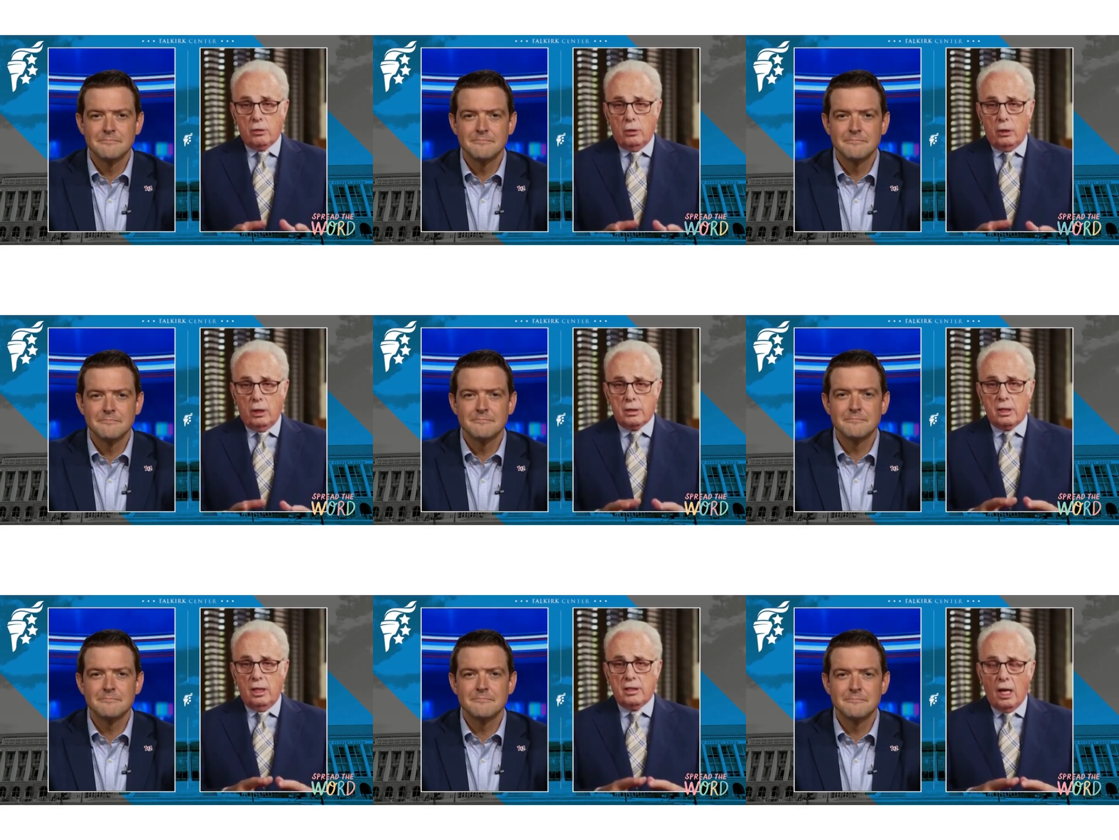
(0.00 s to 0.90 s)
Speaker 1: it's an
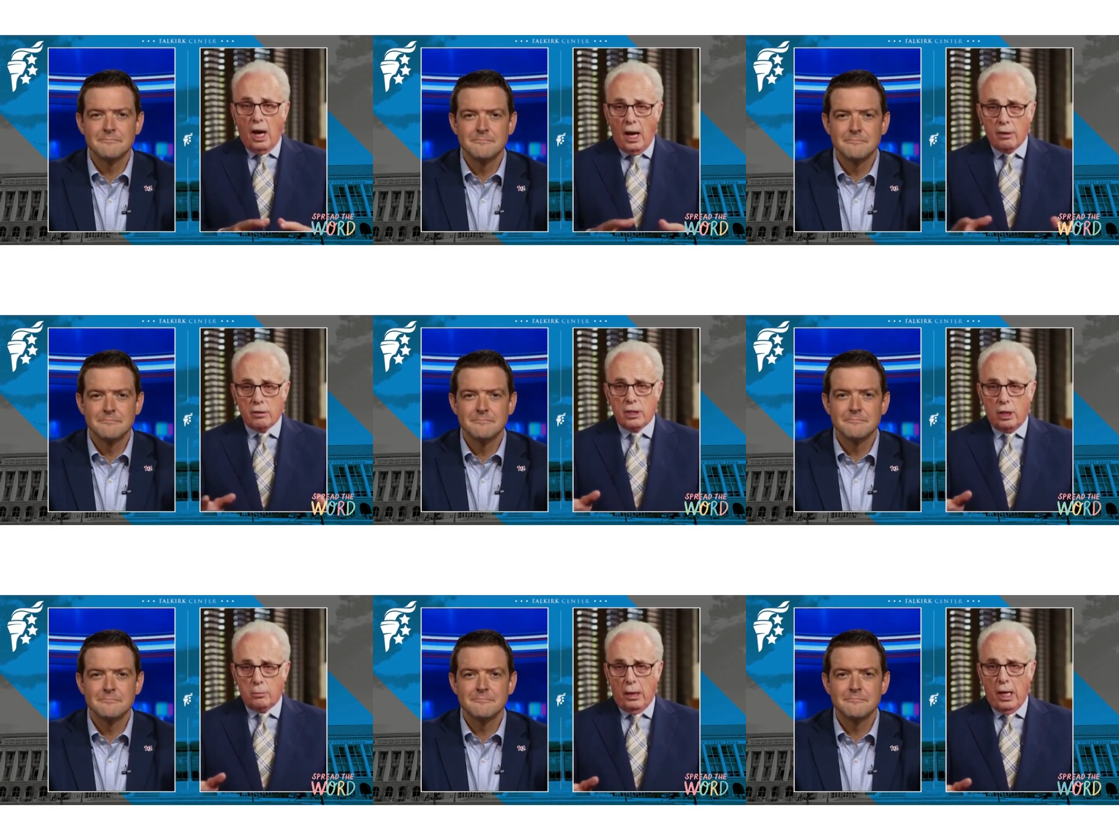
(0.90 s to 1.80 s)
entire set of
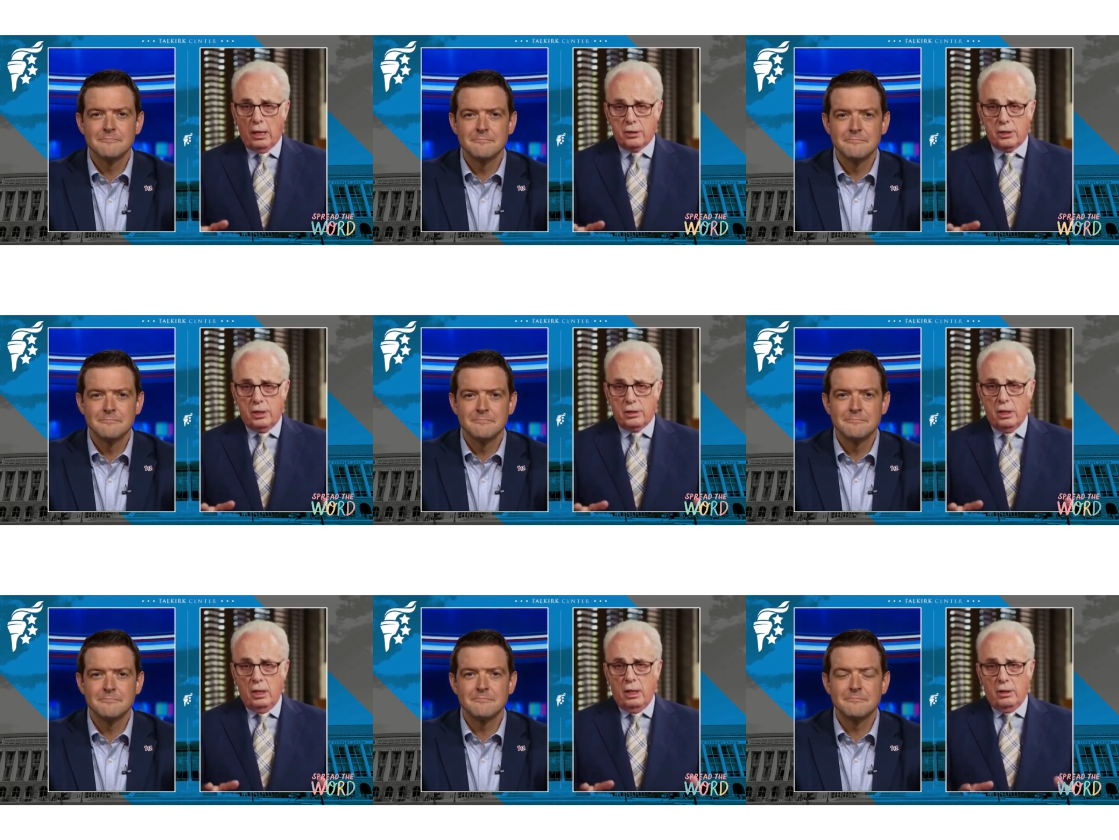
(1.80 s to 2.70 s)
policies
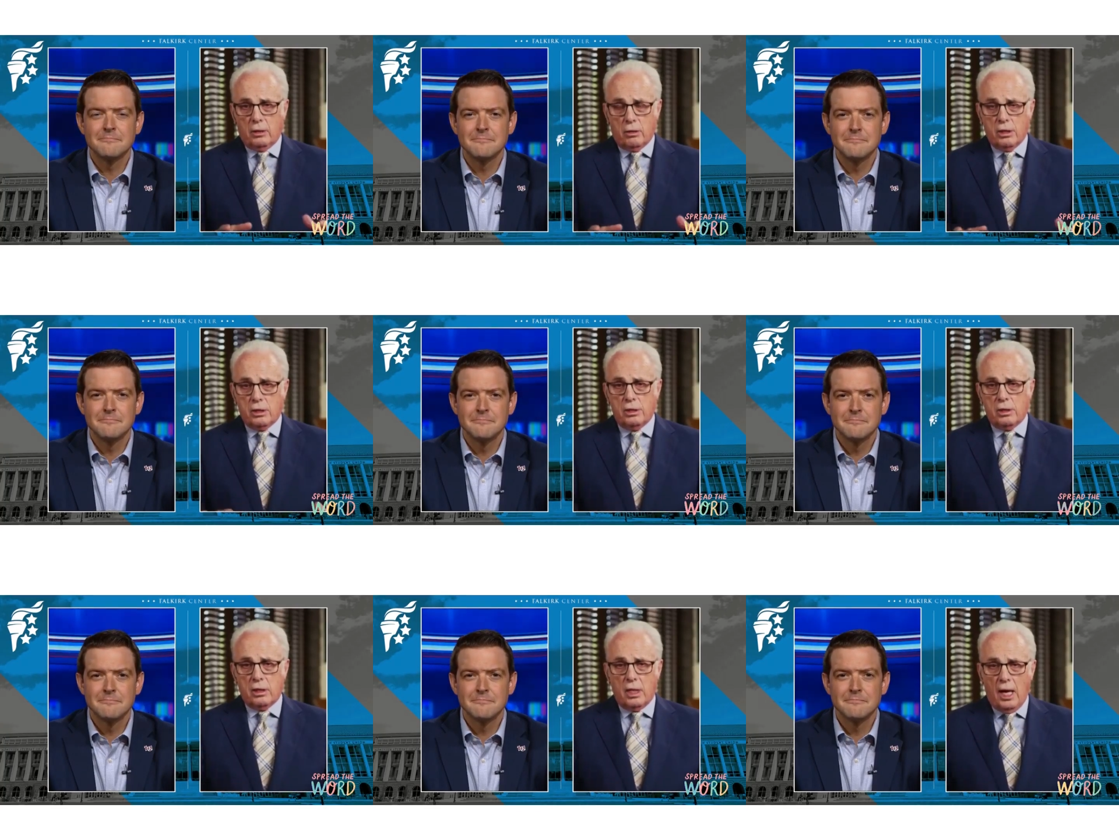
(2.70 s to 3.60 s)
that Christians
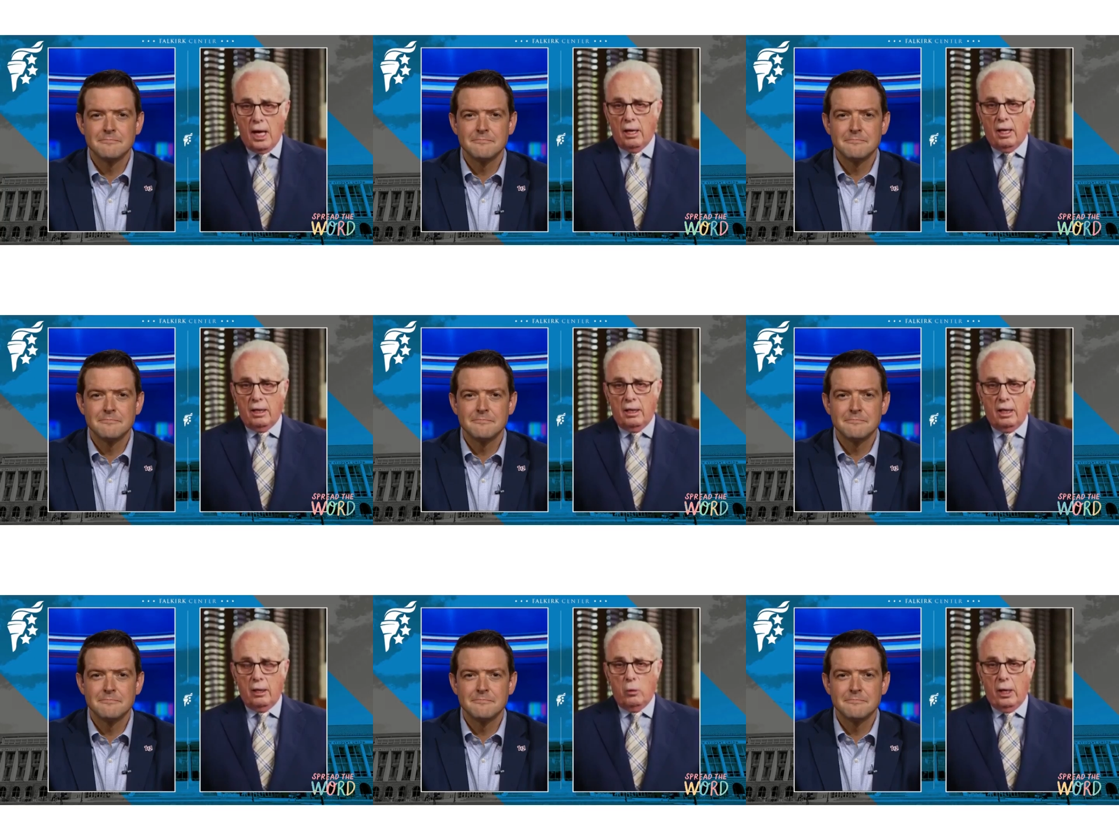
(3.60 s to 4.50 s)
cannot in any
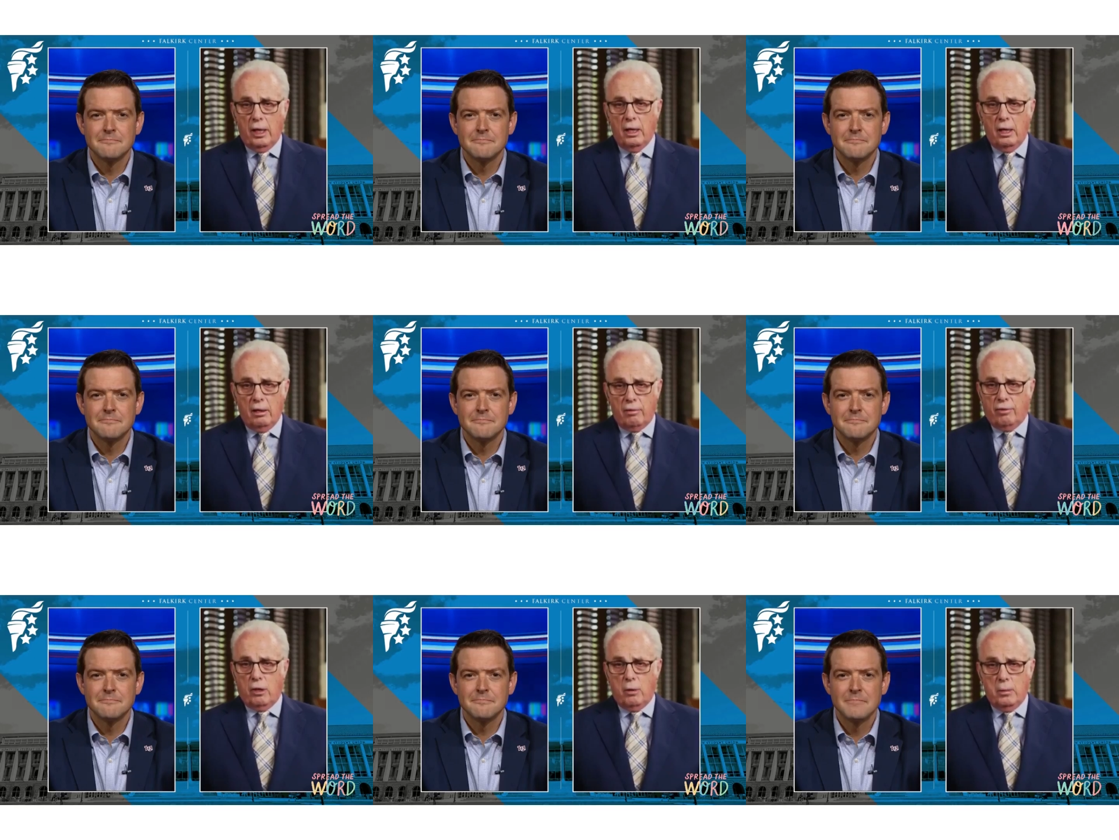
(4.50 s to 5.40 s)
way
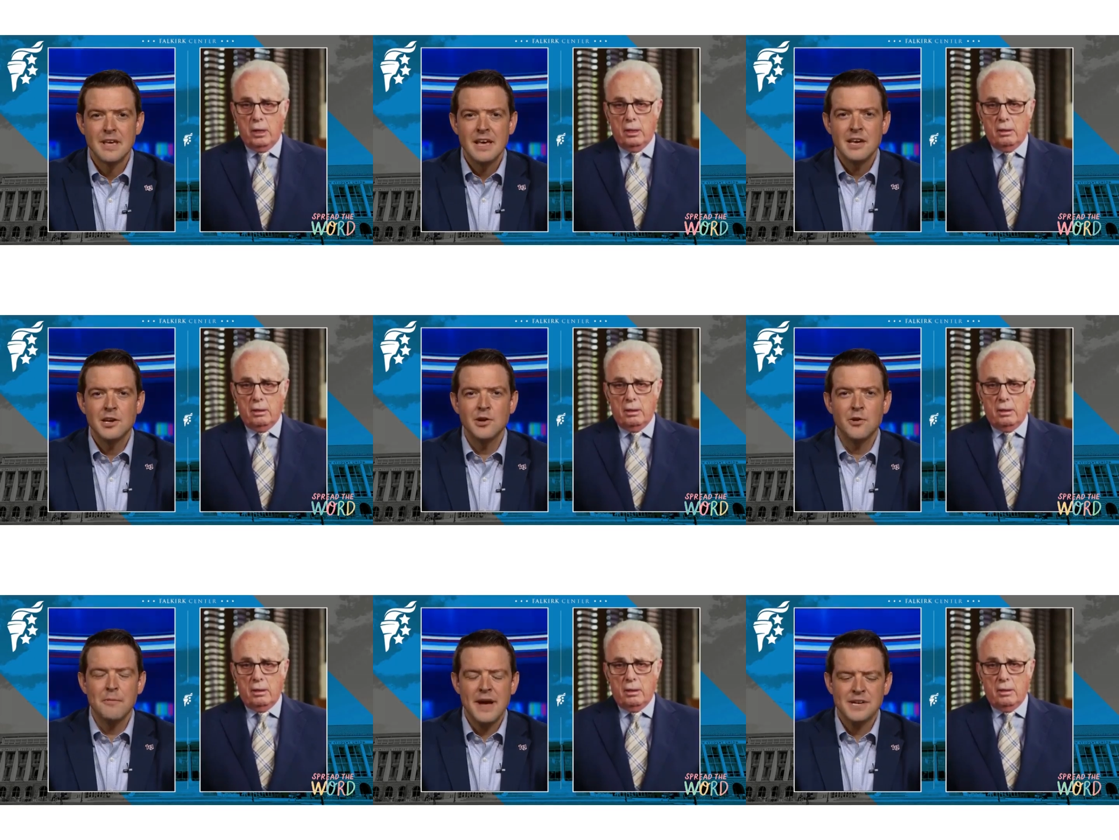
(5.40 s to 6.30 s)
affirm.
Speaker 2: You know,
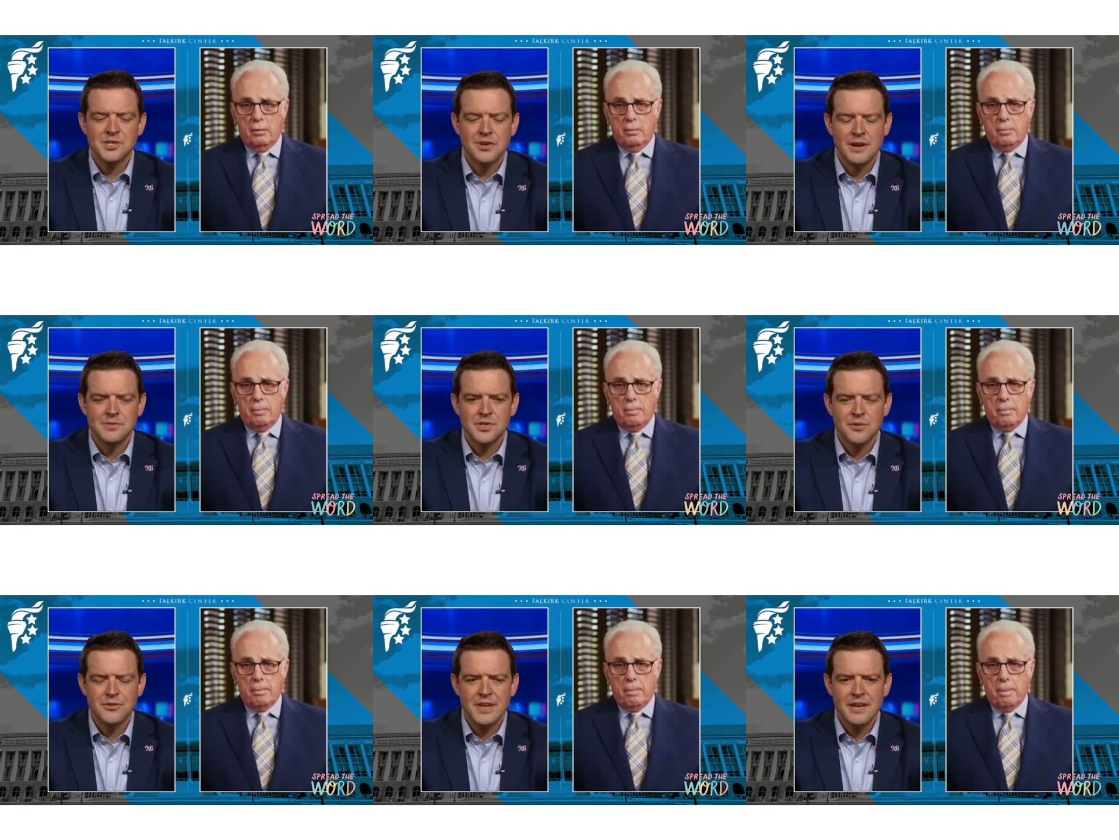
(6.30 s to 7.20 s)
Pastor, I'm so
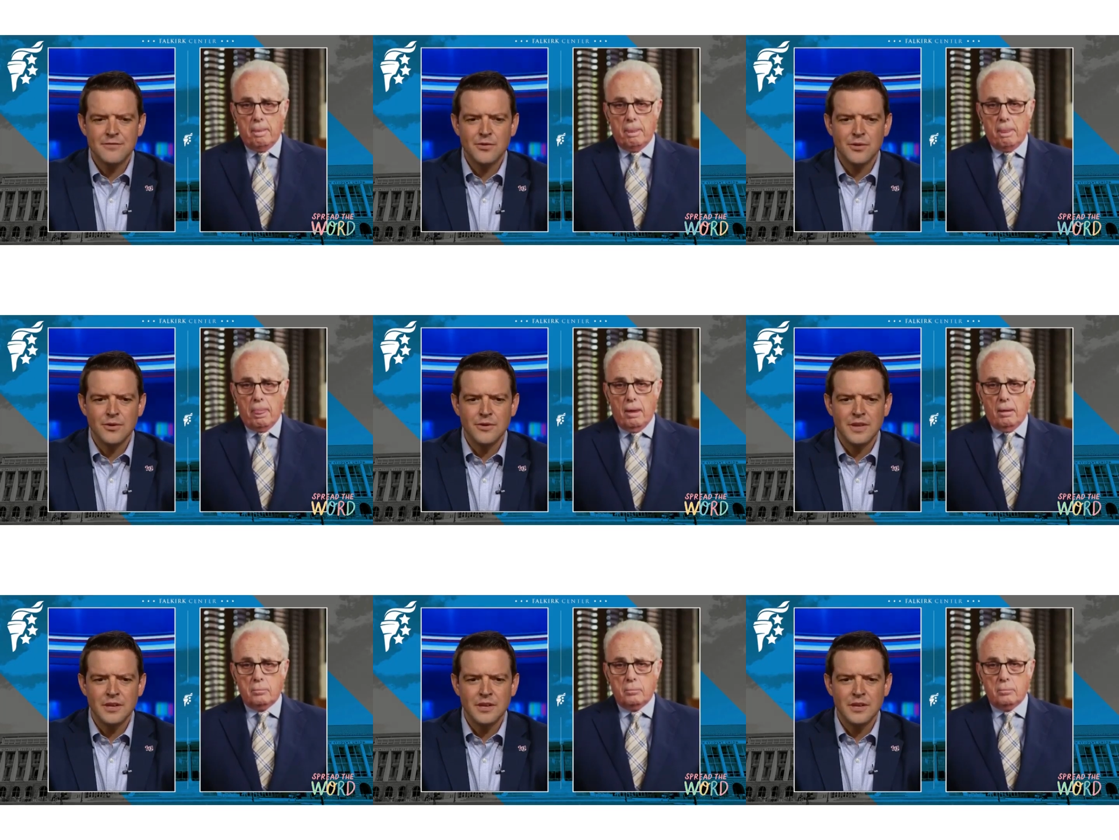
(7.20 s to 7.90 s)
thankful that you